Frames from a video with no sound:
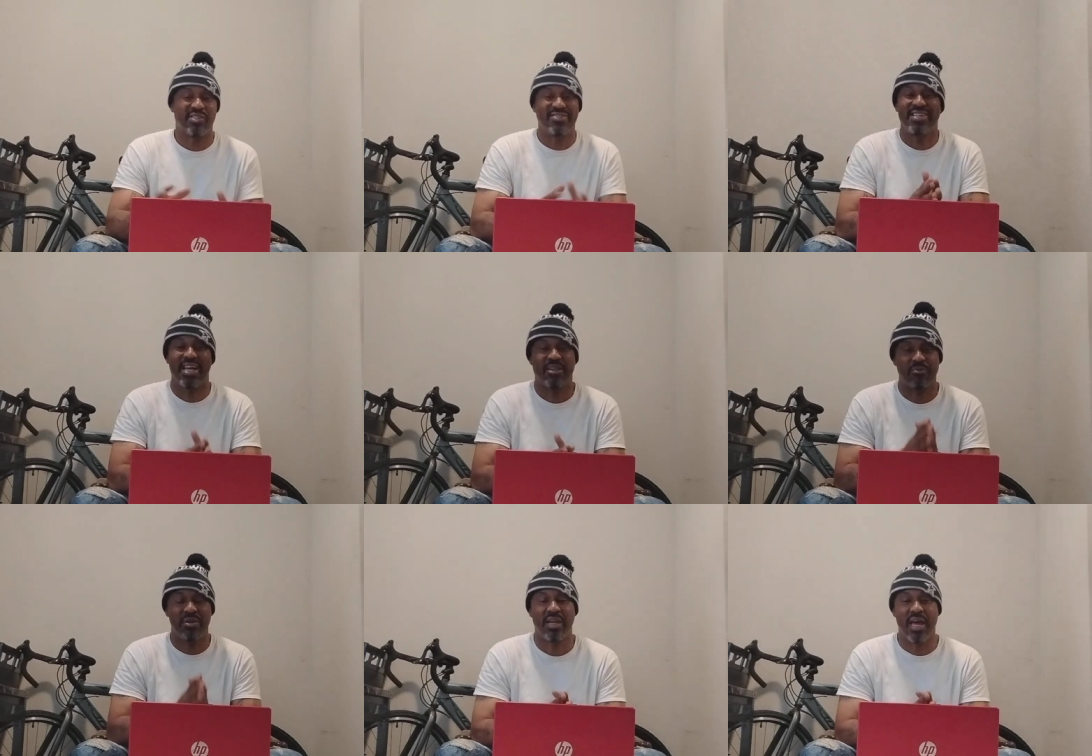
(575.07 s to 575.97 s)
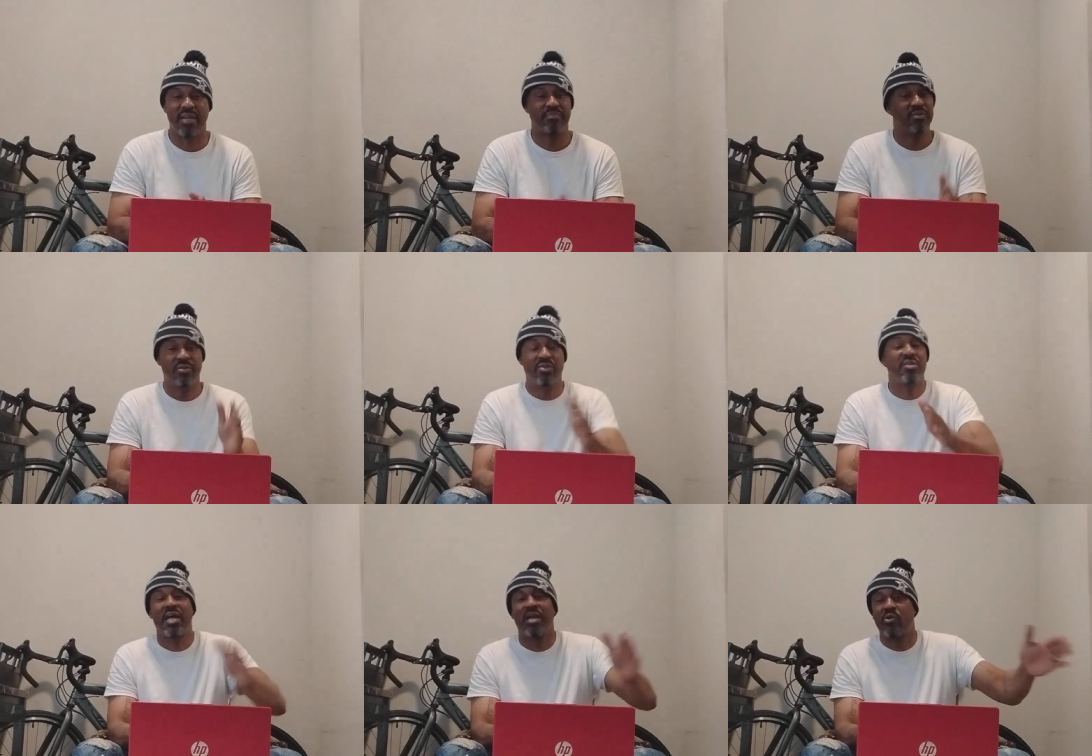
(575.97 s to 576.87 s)
what you got to realize,
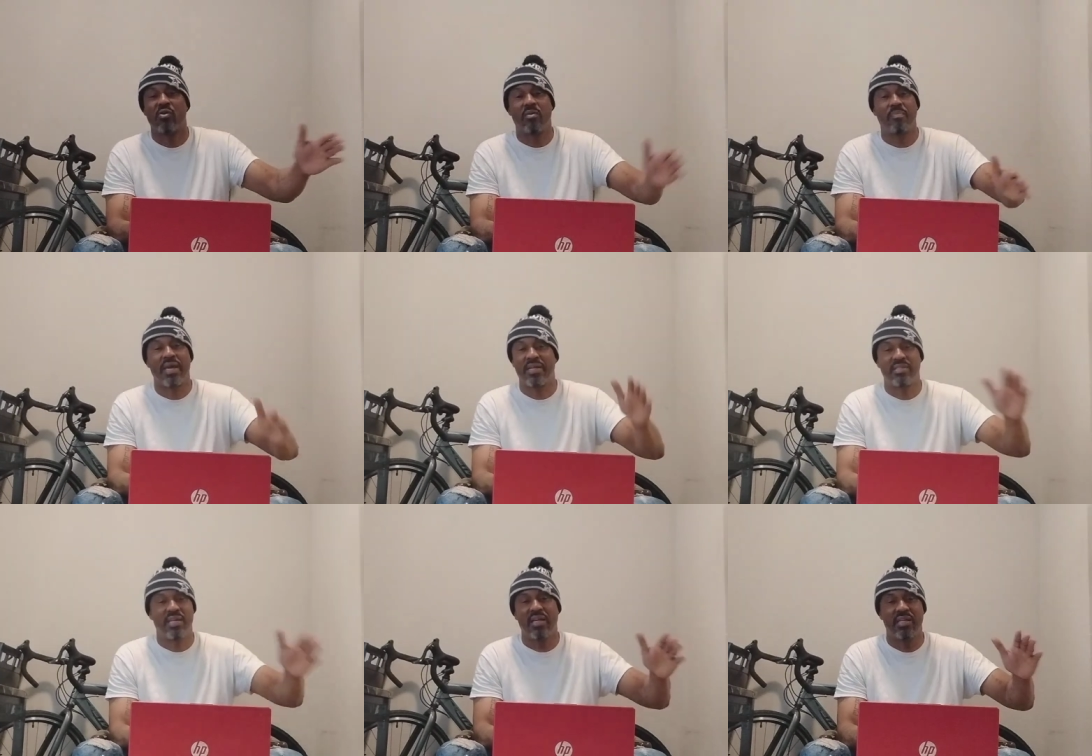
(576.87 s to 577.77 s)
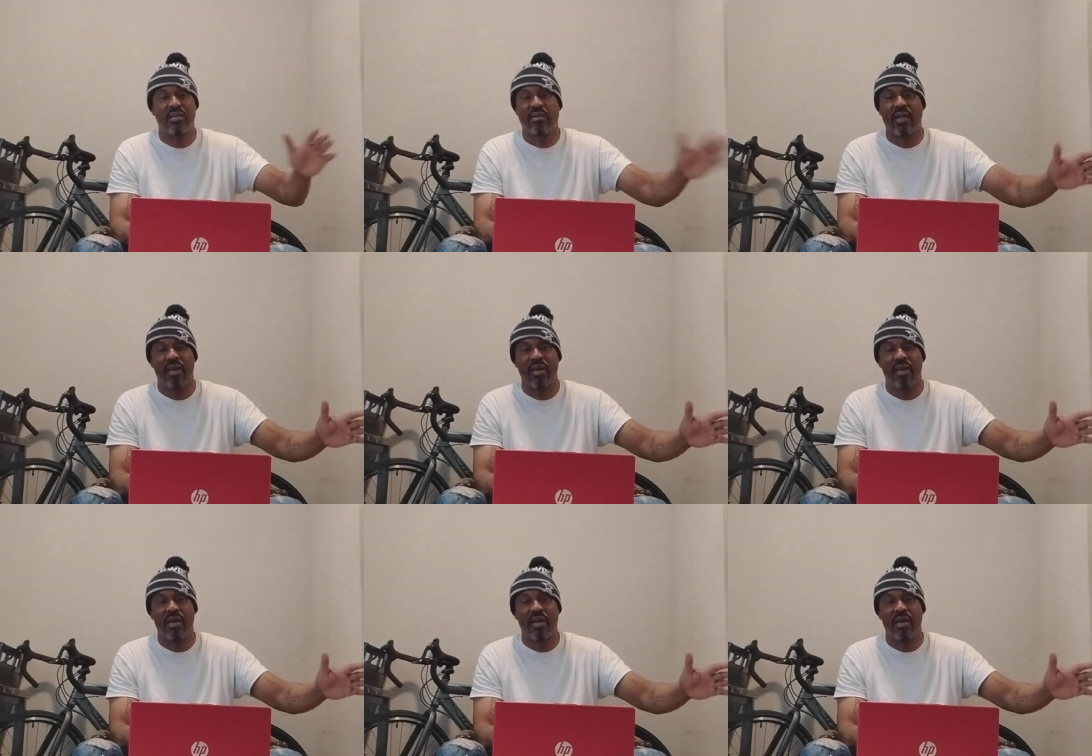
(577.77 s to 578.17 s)
you're not going back and telling his